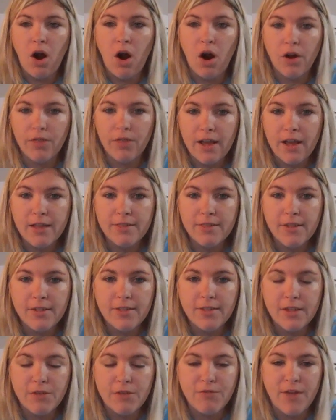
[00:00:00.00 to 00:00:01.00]
Are they a
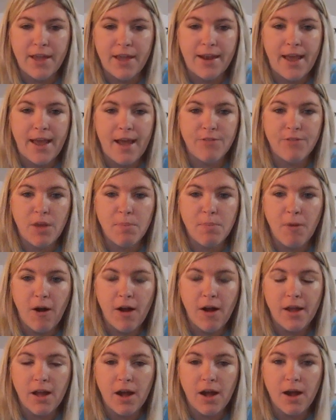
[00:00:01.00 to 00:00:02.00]
Disney fan? Have they
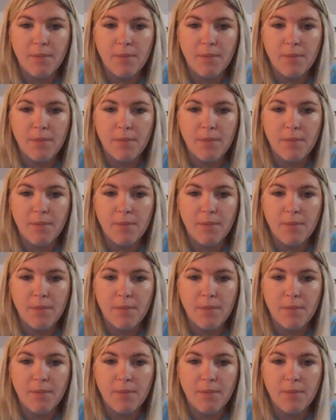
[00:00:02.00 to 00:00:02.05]
bought